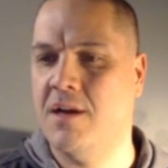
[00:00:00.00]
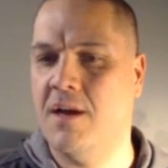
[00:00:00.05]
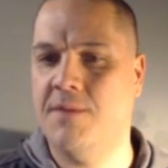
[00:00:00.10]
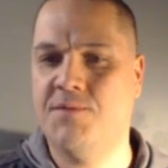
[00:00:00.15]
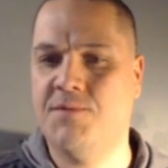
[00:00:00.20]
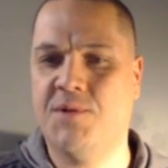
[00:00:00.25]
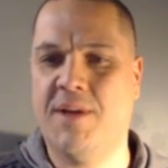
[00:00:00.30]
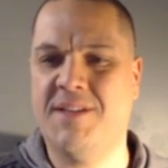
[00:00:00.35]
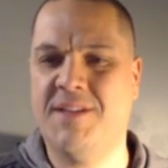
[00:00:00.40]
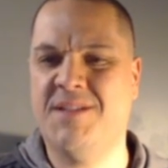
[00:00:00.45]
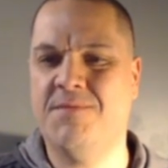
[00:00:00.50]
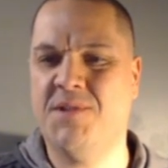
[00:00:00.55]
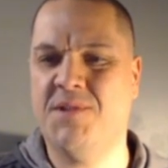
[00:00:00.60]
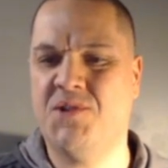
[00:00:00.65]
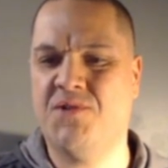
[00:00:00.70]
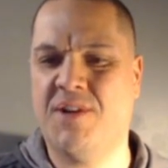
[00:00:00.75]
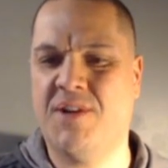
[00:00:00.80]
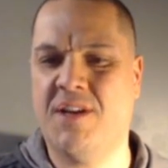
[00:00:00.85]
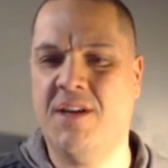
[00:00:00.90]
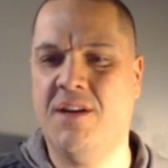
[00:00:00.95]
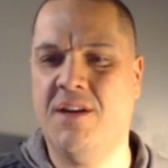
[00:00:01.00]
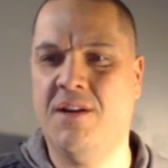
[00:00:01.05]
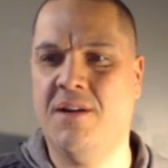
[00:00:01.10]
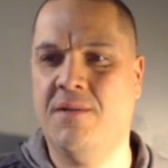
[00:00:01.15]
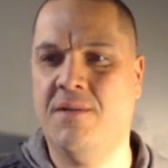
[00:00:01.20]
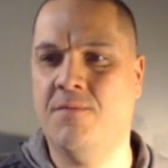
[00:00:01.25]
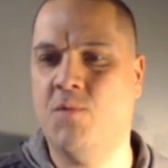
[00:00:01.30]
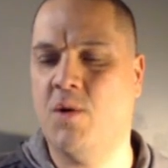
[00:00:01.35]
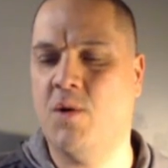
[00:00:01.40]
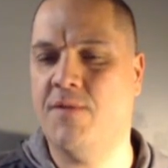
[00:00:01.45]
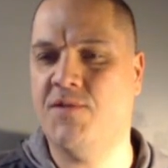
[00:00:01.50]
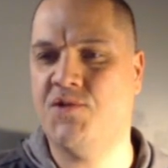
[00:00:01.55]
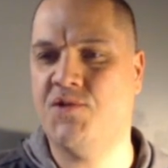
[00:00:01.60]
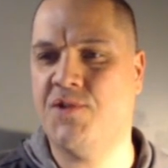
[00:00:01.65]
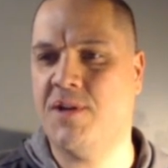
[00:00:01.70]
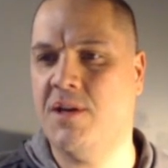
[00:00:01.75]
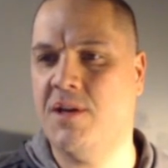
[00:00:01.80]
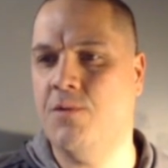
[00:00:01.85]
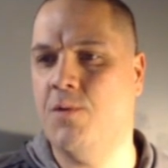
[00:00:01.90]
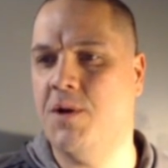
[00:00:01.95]
So that's a bit tricky, more of a
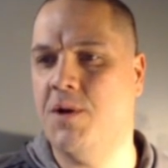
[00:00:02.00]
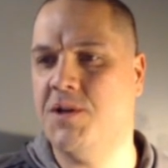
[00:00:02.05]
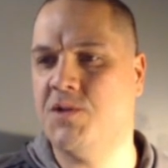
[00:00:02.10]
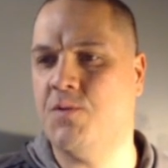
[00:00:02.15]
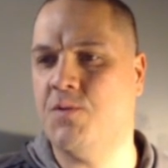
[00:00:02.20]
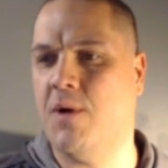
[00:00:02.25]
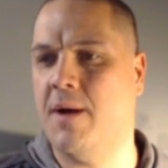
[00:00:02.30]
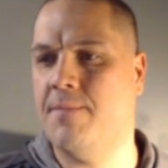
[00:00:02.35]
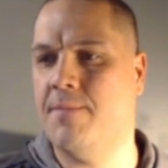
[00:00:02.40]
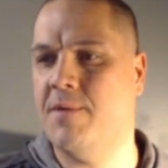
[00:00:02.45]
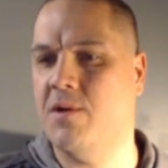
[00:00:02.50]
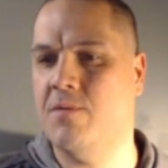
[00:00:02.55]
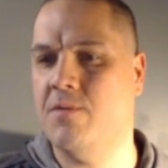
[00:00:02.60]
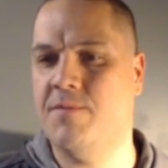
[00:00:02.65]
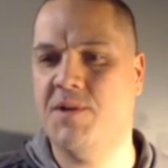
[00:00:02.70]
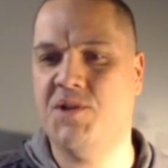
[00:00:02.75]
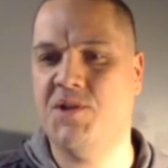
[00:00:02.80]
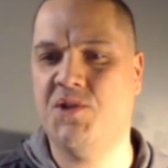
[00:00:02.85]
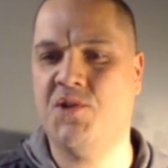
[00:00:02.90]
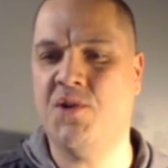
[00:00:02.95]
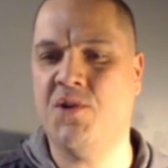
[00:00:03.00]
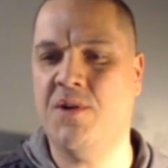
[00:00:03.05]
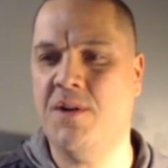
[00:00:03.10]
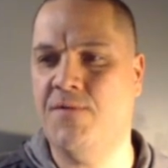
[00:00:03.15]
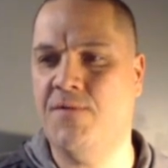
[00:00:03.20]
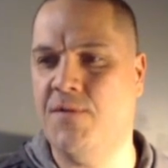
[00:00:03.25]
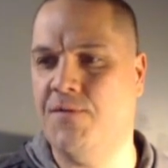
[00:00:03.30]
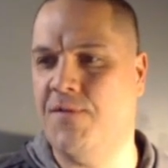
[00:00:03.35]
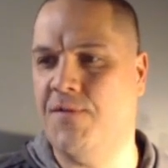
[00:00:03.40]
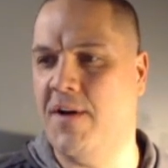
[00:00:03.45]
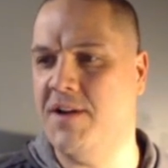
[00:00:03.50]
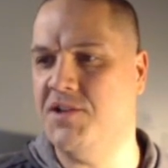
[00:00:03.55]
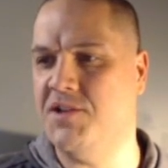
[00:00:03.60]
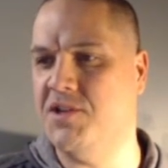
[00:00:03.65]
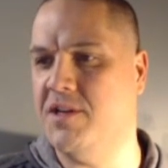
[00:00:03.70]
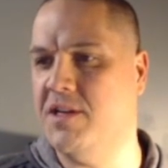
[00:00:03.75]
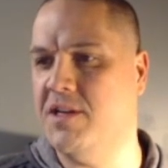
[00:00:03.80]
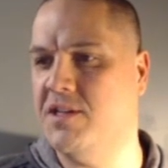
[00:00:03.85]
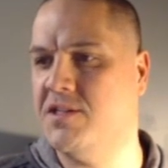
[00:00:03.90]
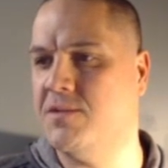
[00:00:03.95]
tricky one to swap out, but you could if you find you
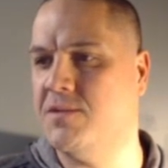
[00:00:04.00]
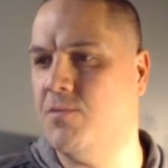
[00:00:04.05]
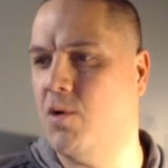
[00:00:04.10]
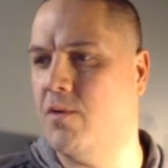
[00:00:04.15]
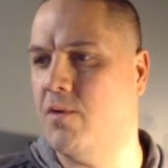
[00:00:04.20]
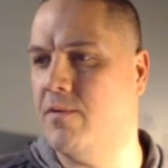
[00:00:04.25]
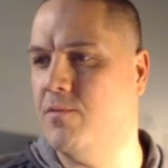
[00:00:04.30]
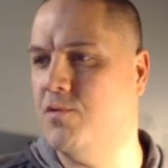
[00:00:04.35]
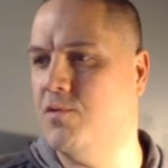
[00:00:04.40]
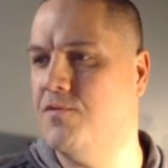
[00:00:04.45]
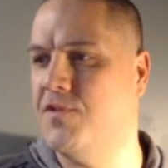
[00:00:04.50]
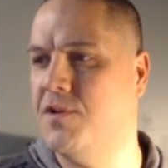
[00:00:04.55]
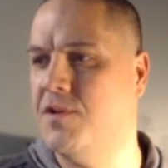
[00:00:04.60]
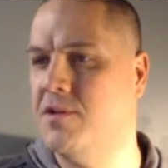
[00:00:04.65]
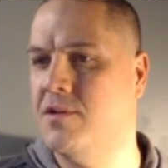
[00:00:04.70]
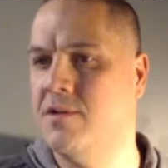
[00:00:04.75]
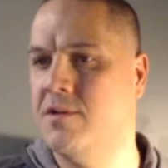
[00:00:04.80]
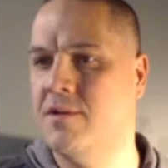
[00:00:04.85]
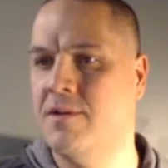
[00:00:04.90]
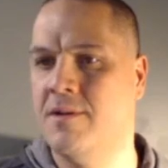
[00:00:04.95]
need some more removal.